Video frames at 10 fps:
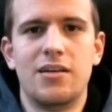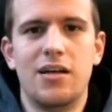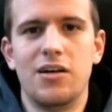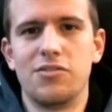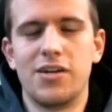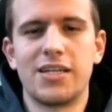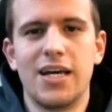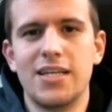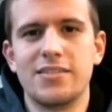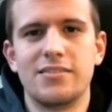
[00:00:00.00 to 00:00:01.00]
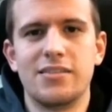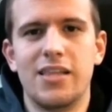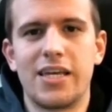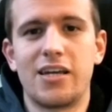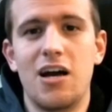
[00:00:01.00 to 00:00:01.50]
Alright guys,
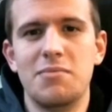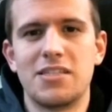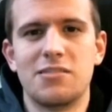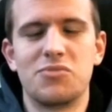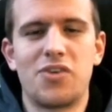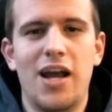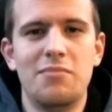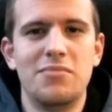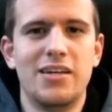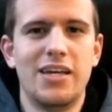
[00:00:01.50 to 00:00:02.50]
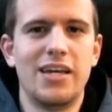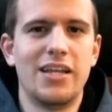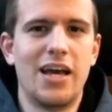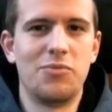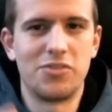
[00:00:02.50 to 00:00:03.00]
like, comment, subscribe,
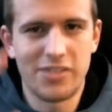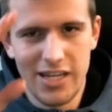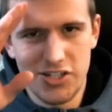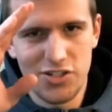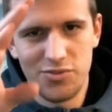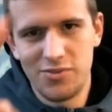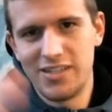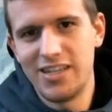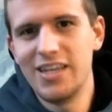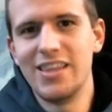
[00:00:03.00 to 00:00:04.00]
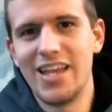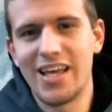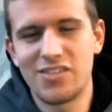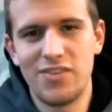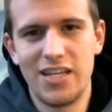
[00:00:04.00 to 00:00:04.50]
and I will catch you in the
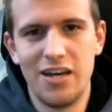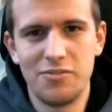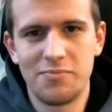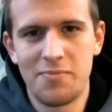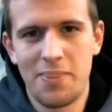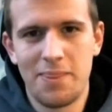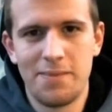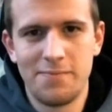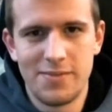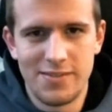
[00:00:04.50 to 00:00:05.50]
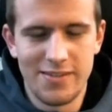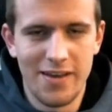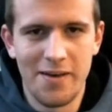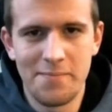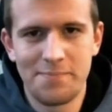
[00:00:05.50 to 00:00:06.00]
next video. See ya.